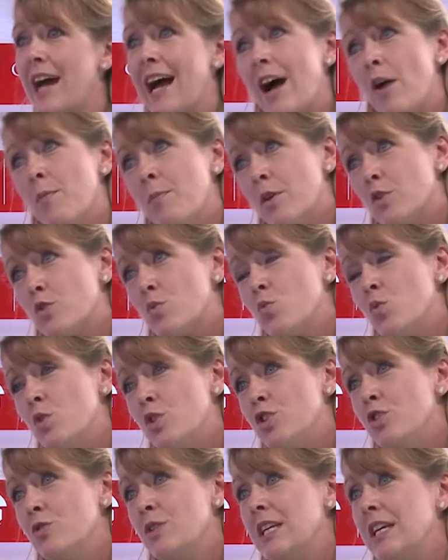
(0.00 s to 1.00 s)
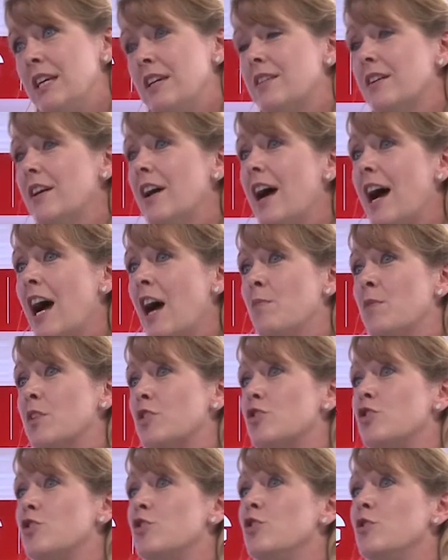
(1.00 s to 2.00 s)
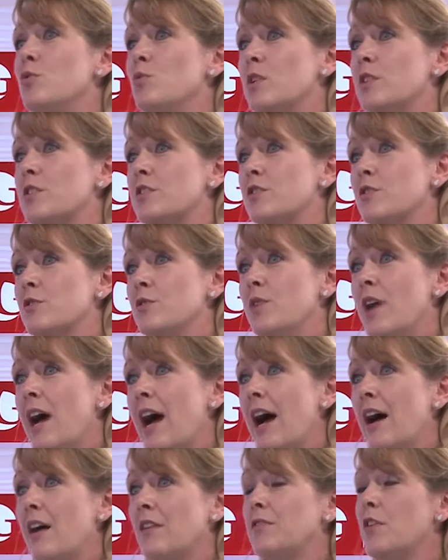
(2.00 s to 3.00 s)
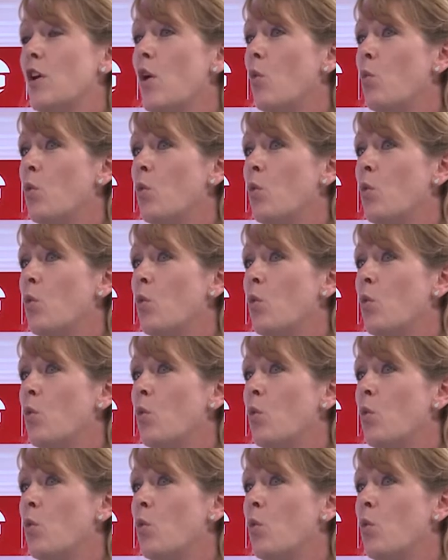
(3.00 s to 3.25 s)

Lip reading: How much would you need? How much do you want to have?